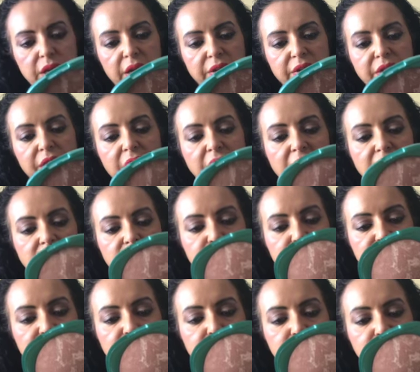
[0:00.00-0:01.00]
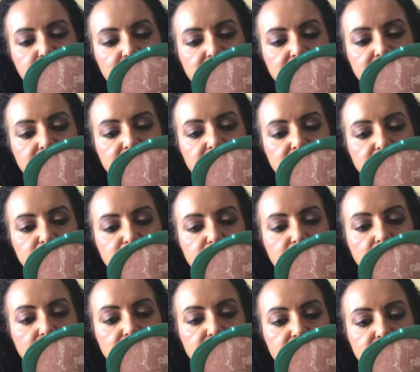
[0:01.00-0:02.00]
The Unexpected Paradise
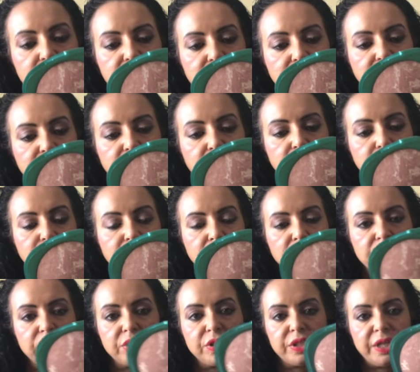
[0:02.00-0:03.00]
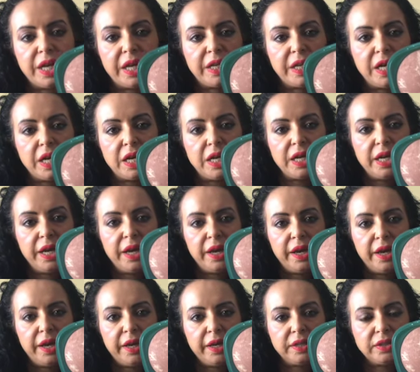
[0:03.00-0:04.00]
Bronzer in Universal Sienna,
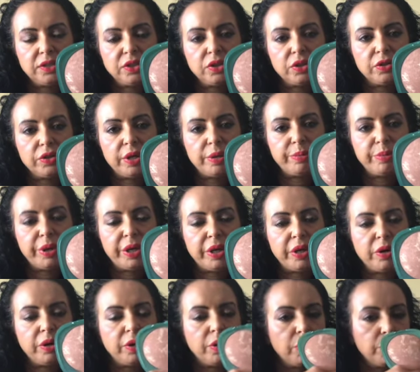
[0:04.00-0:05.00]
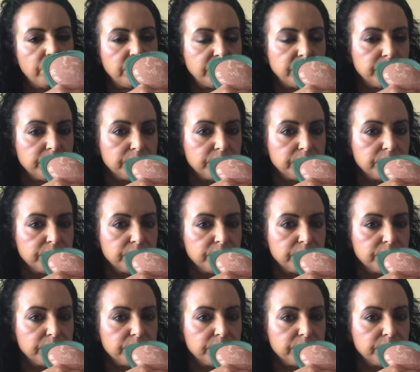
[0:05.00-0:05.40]
and they bring always